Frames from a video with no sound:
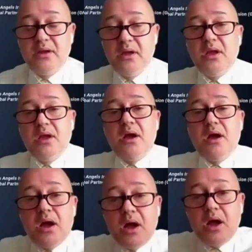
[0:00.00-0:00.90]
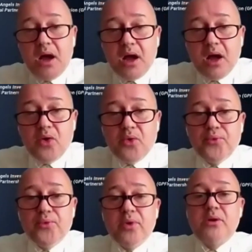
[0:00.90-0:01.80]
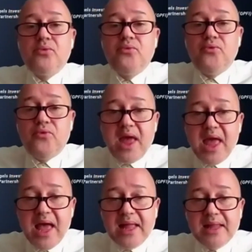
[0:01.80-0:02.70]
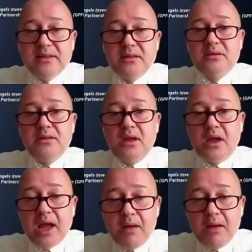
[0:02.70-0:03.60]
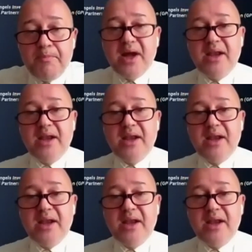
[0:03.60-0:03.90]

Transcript: How well the company